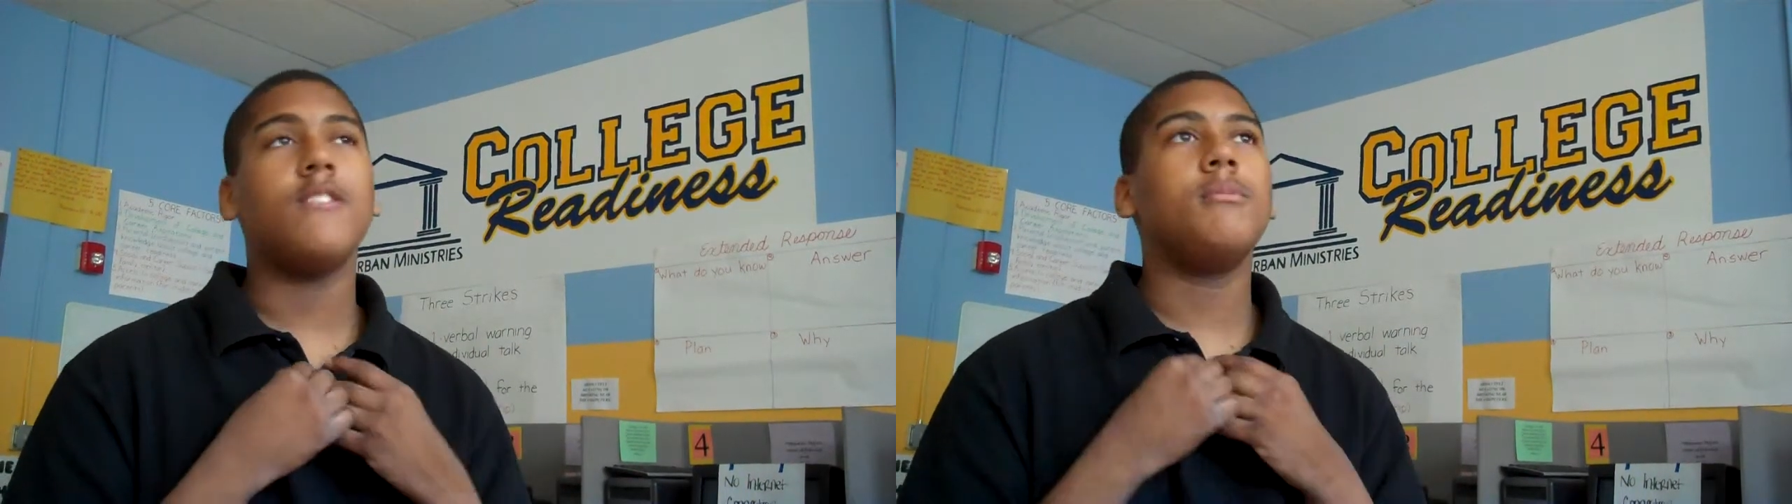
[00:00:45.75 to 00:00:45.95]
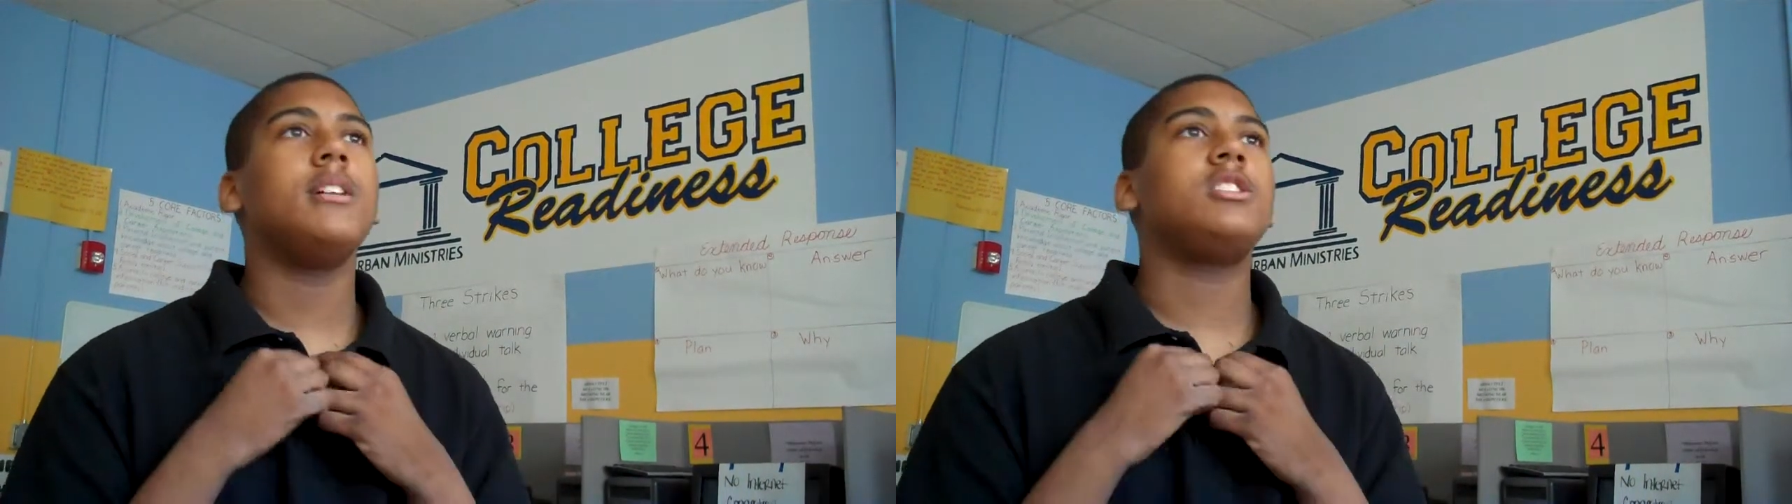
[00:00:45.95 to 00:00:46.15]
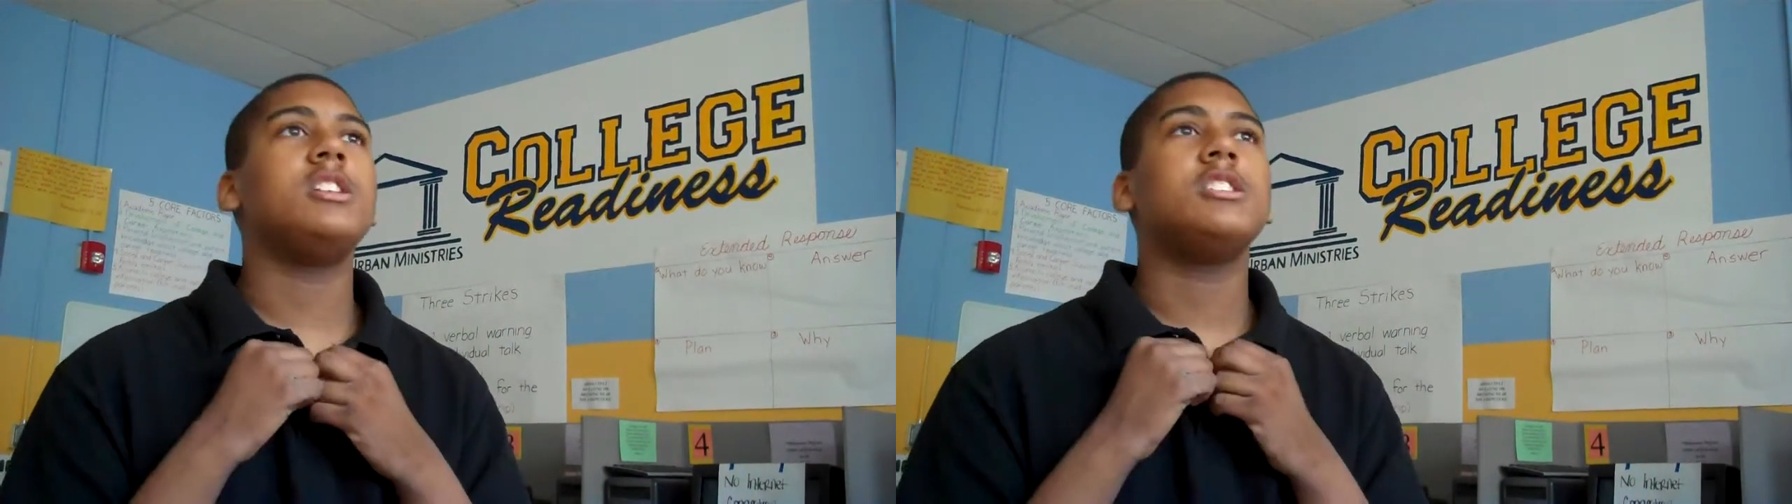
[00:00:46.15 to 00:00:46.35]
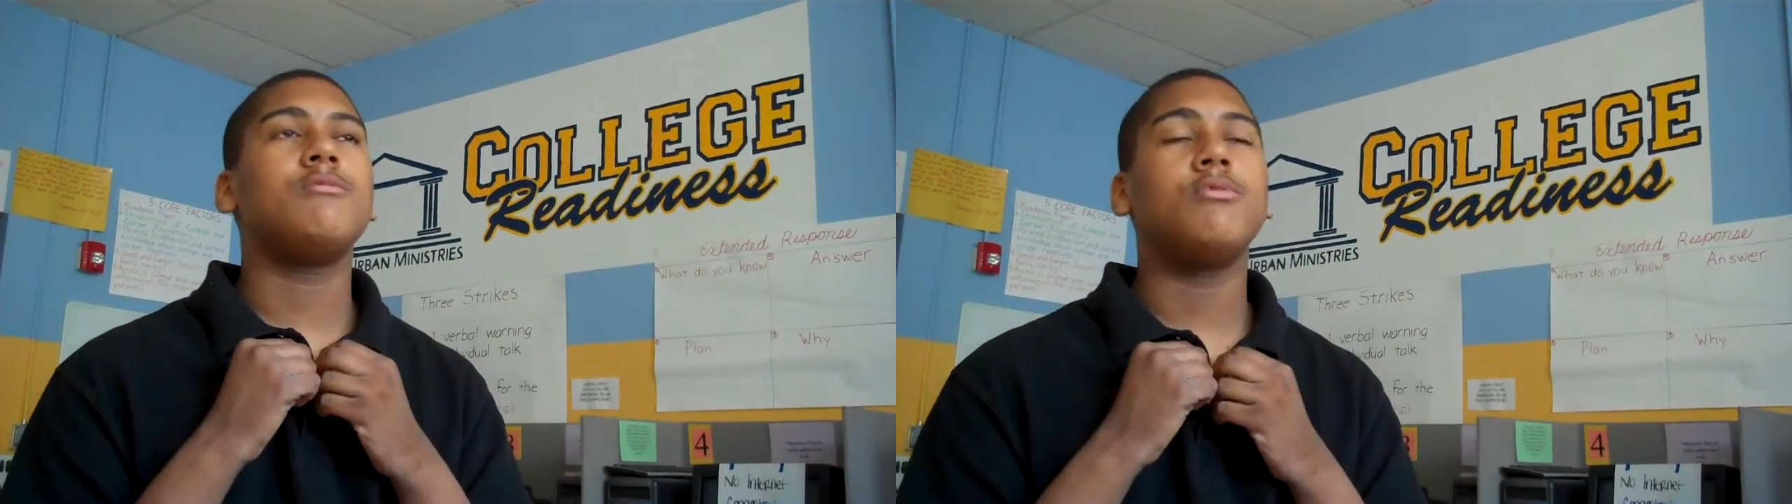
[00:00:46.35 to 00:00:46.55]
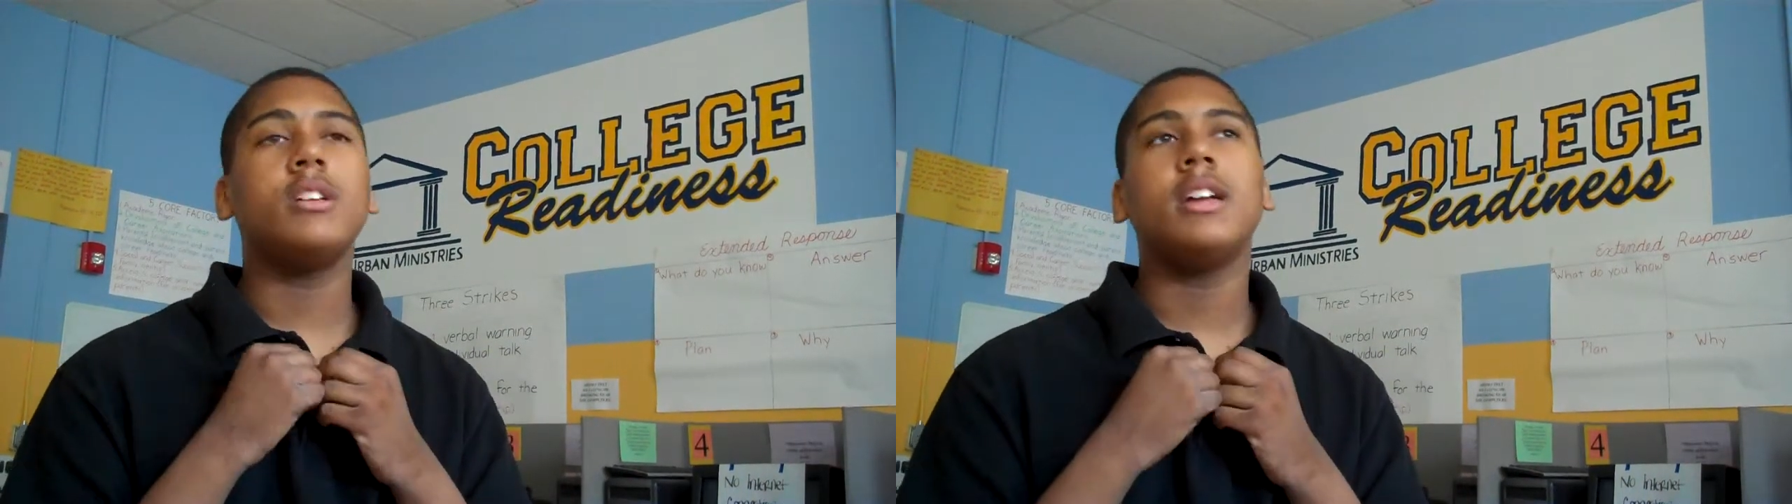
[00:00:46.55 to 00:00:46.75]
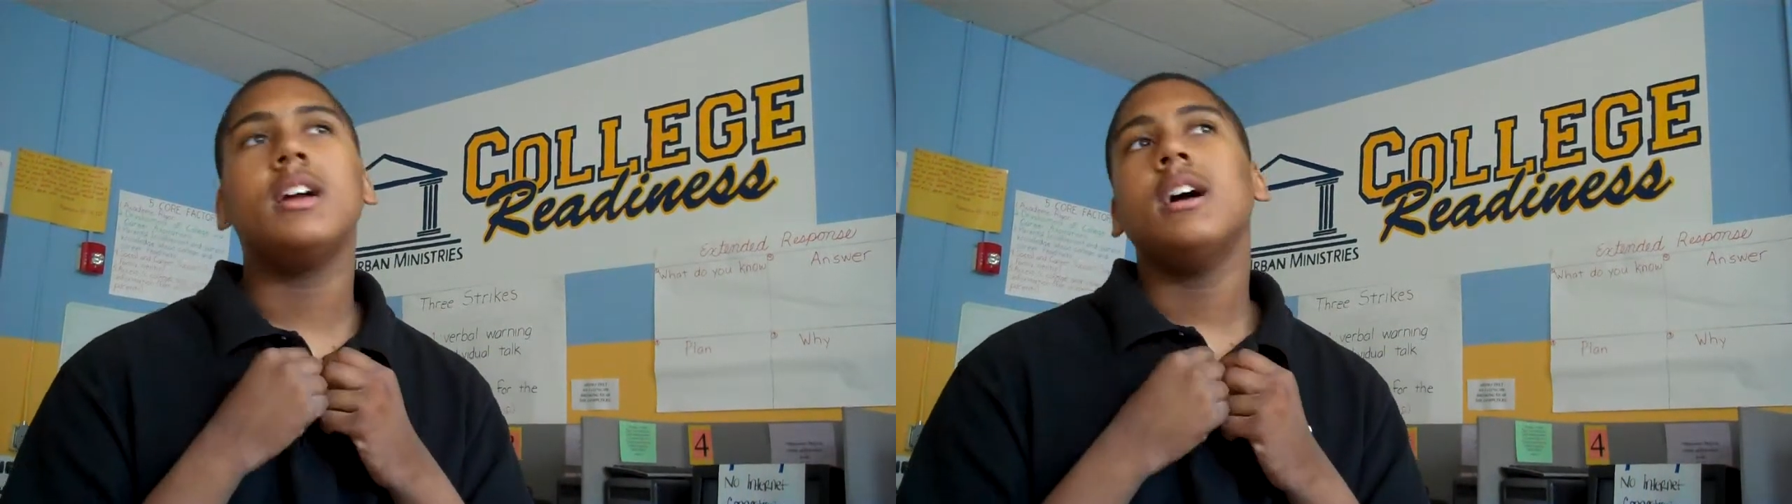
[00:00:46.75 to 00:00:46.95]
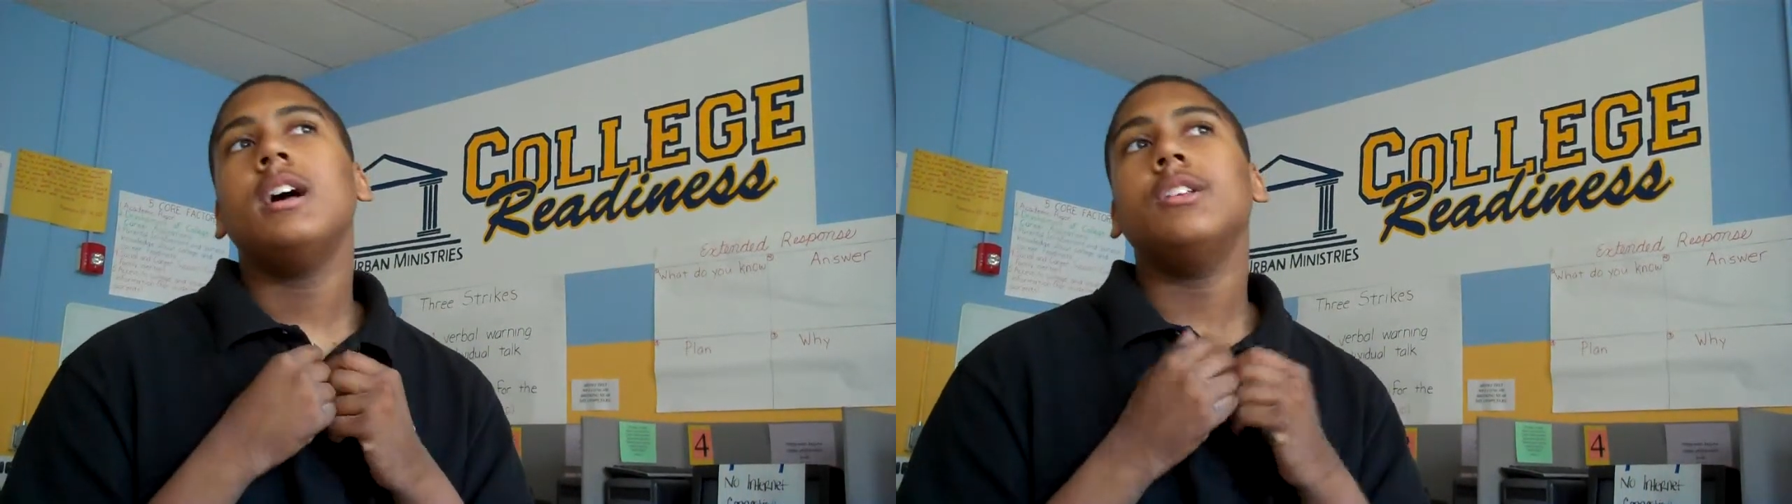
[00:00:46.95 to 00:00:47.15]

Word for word: given me a chance to really